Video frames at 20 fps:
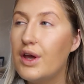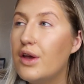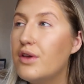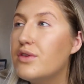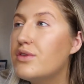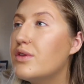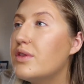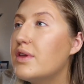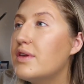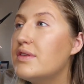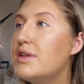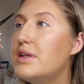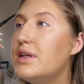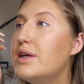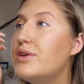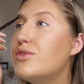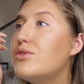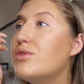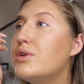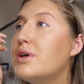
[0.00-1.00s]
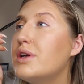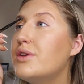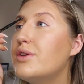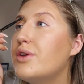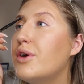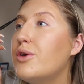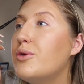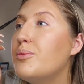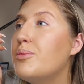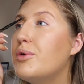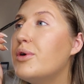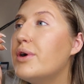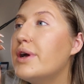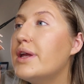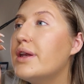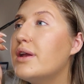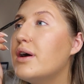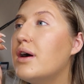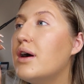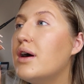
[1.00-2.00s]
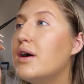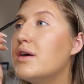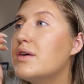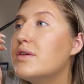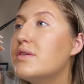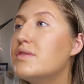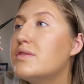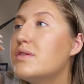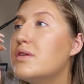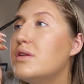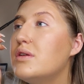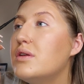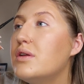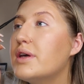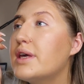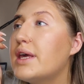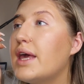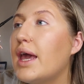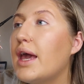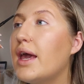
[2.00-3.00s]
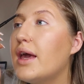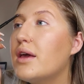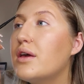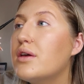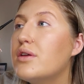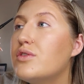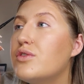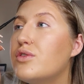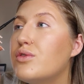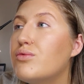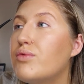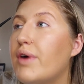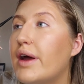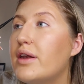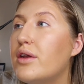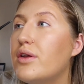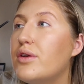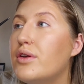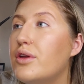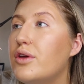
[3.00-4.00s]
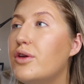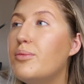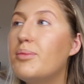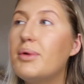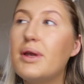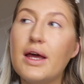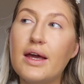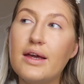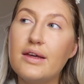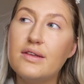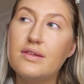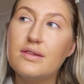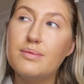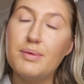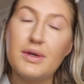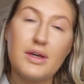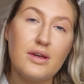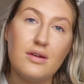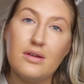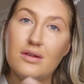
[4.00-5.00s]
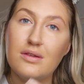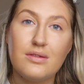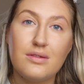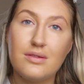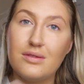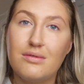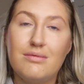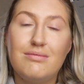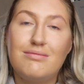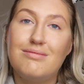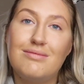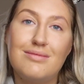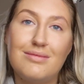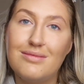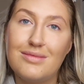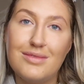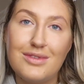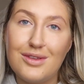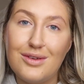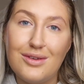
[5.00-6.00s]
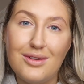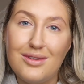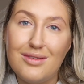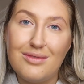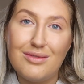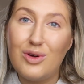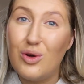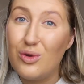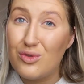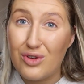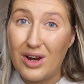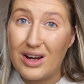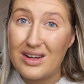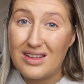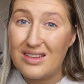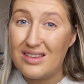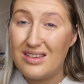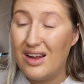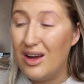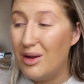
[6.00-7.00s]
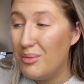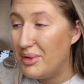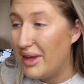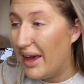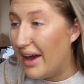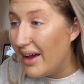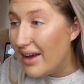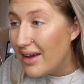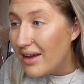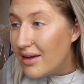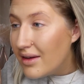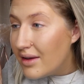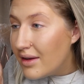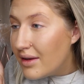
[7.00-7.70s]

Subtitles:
So there's literally no point us looking to rent a new place because the contract isn't up yet.